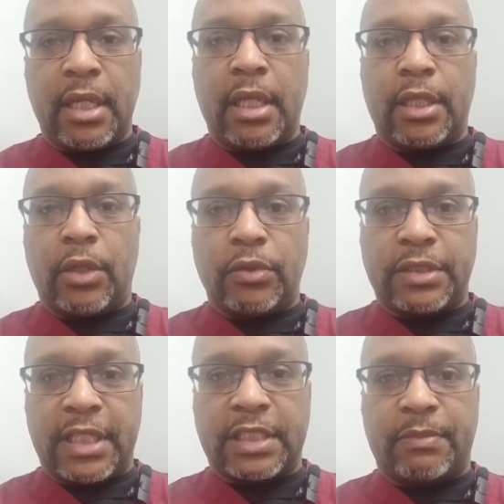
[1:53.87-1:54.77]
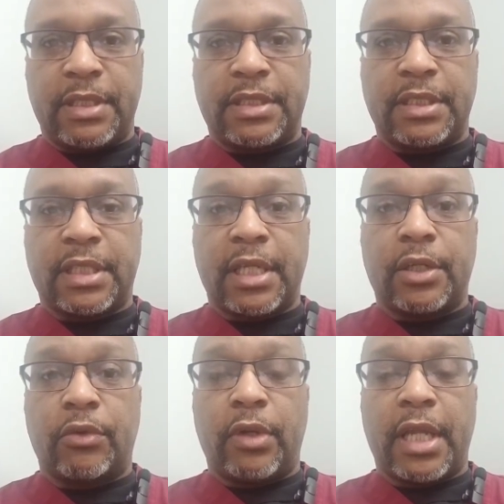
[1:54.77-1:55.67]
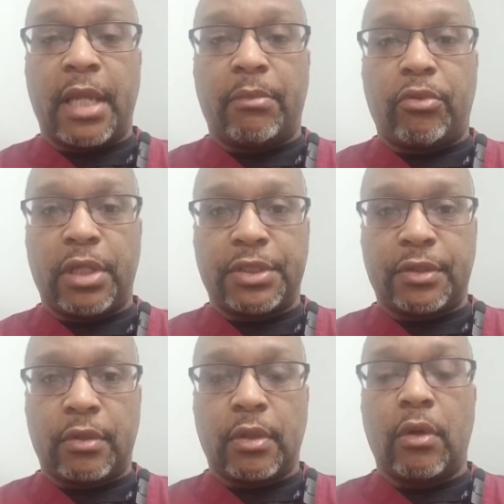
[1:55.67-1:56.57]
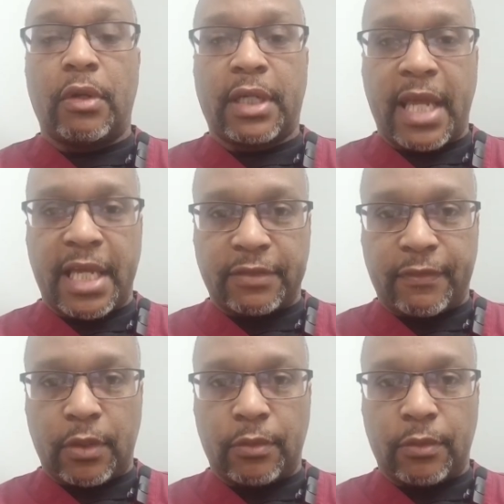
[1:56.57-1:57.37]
those expenses can create pressure on cash flow.